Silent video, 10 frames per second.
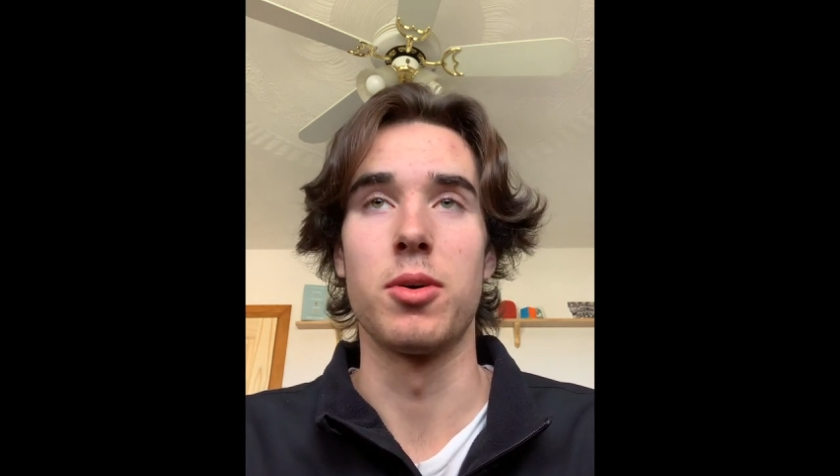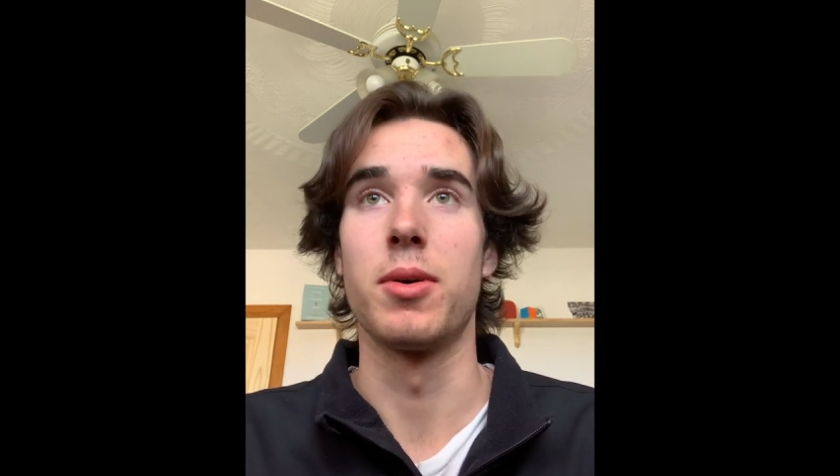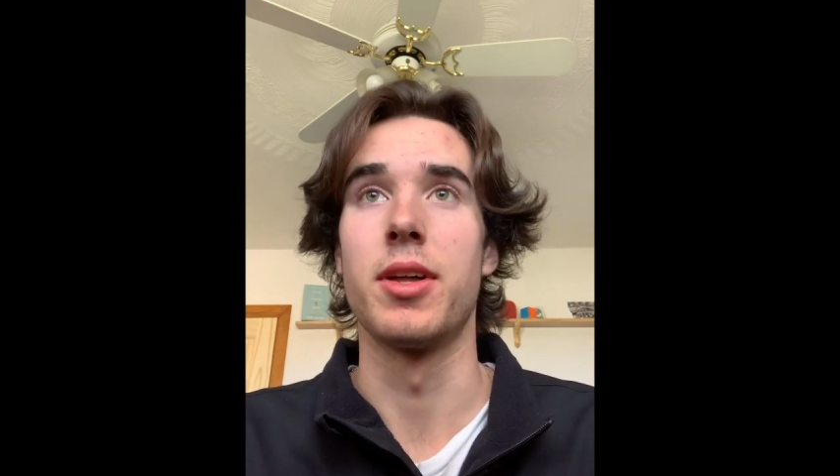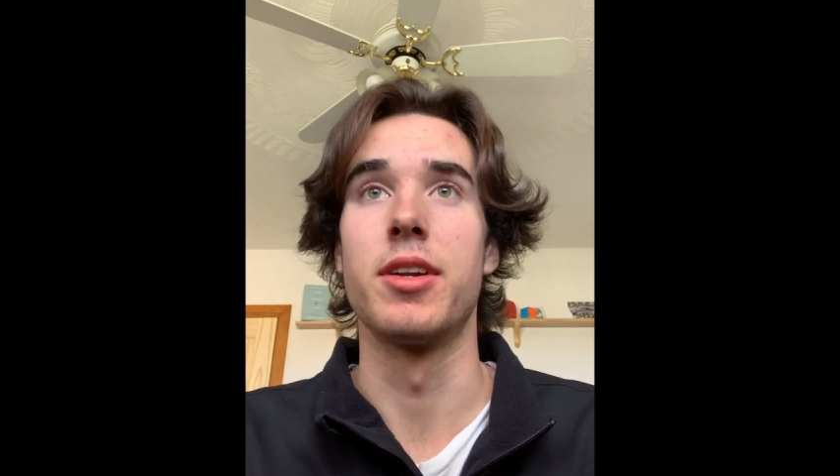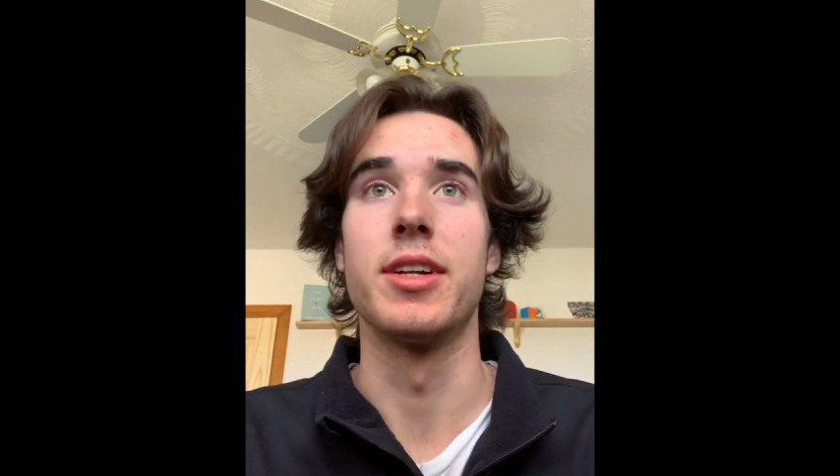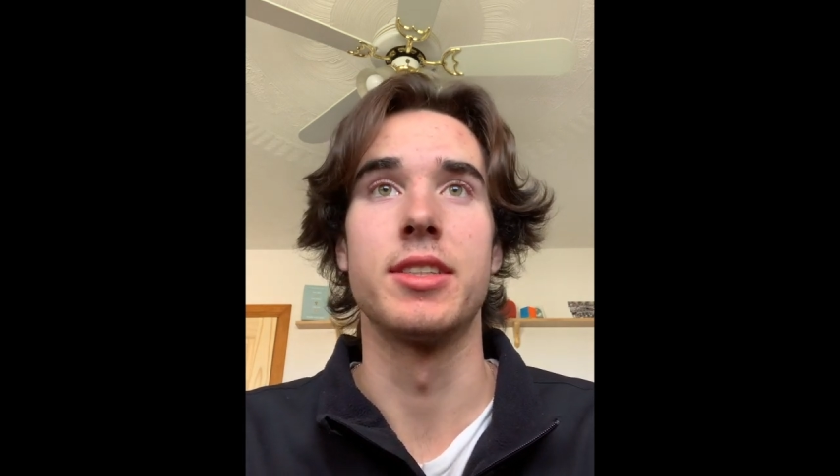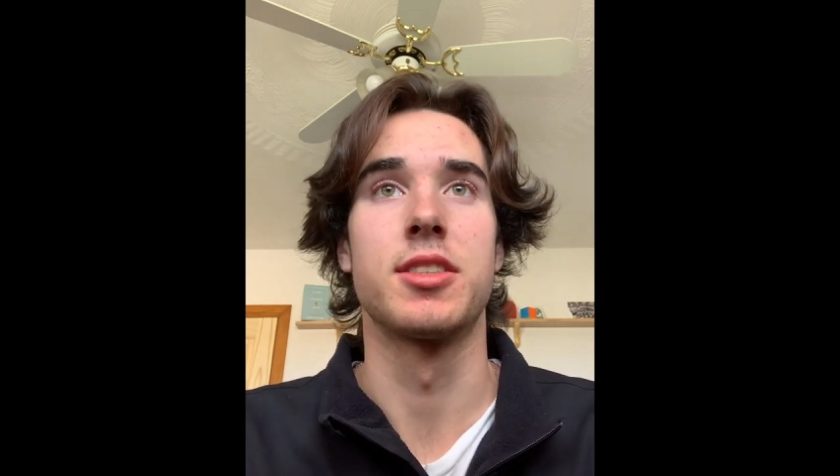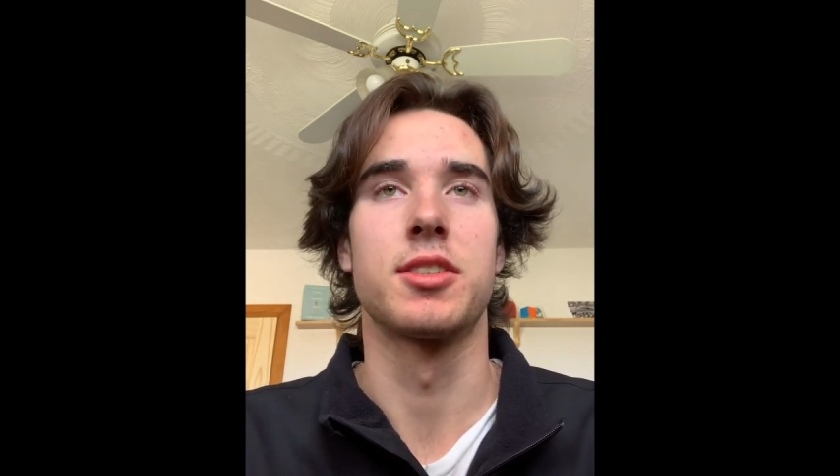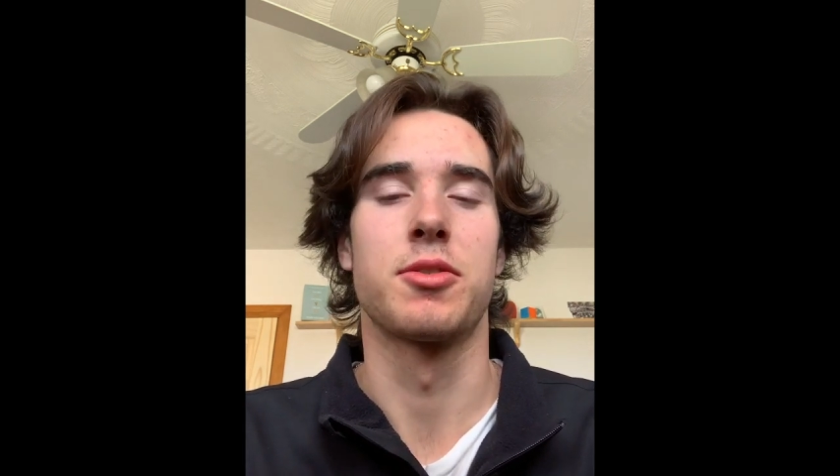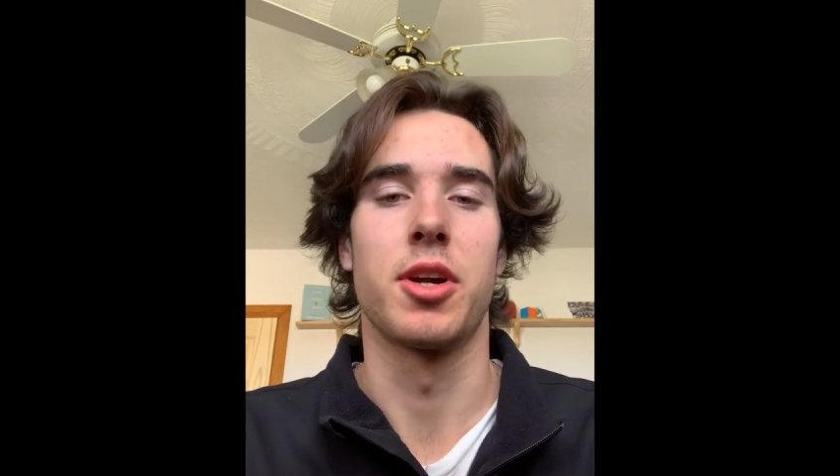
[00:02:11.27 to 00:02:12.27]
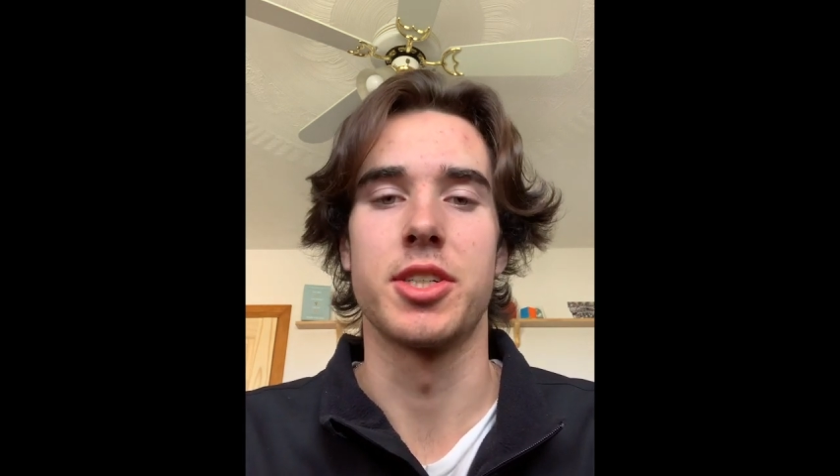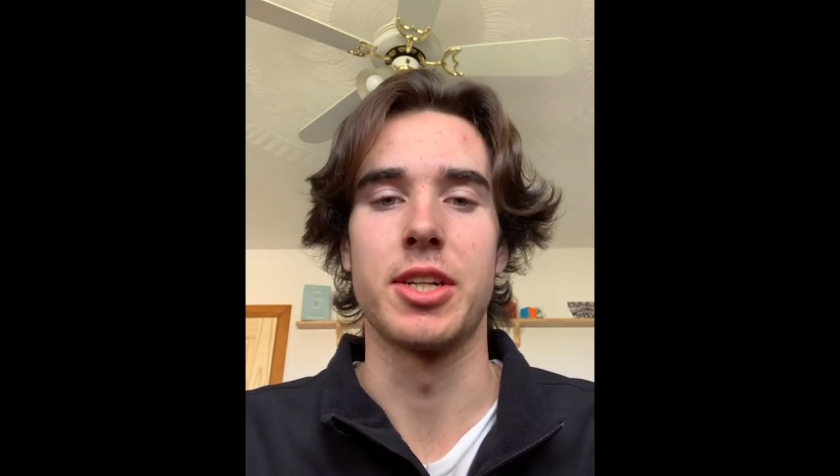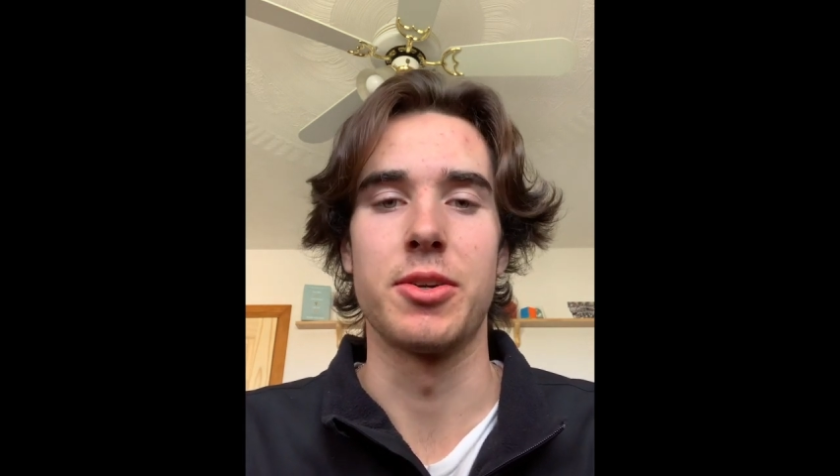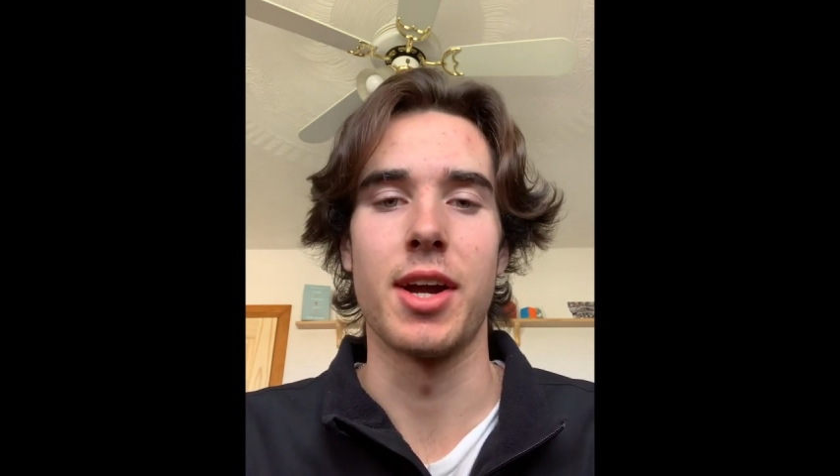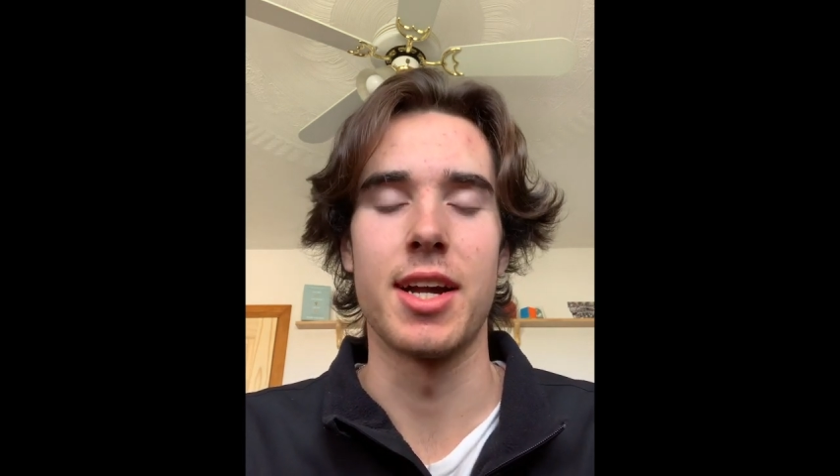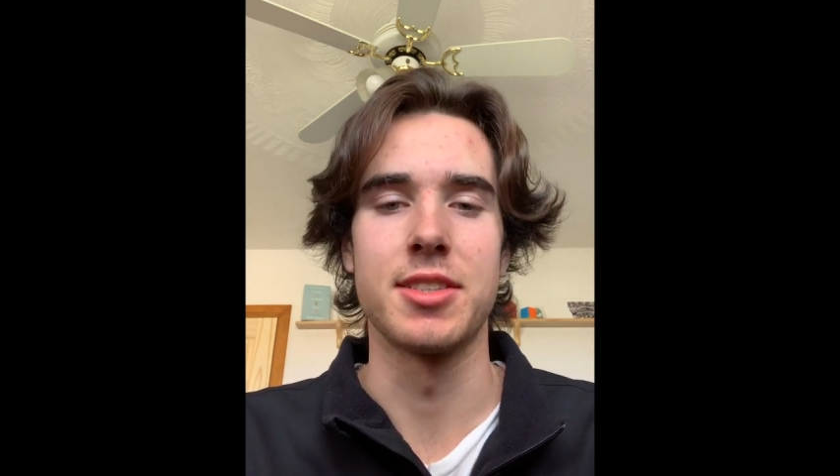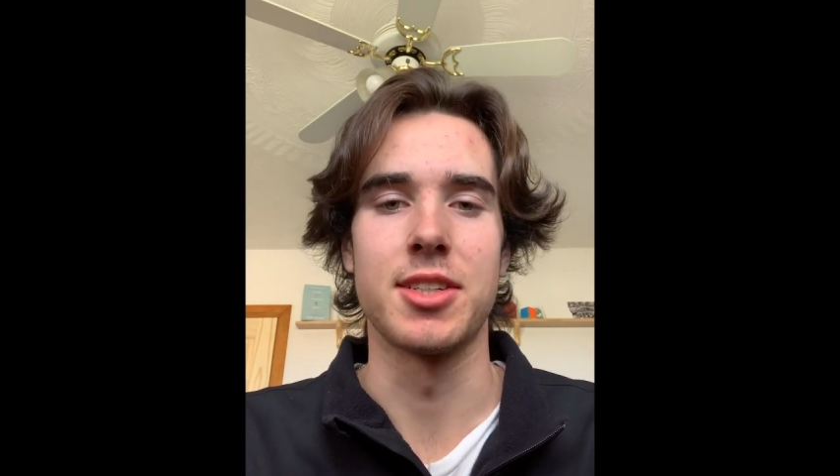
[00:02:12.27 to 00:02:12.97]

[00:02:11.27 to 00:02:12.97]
whether it's crushing you guys in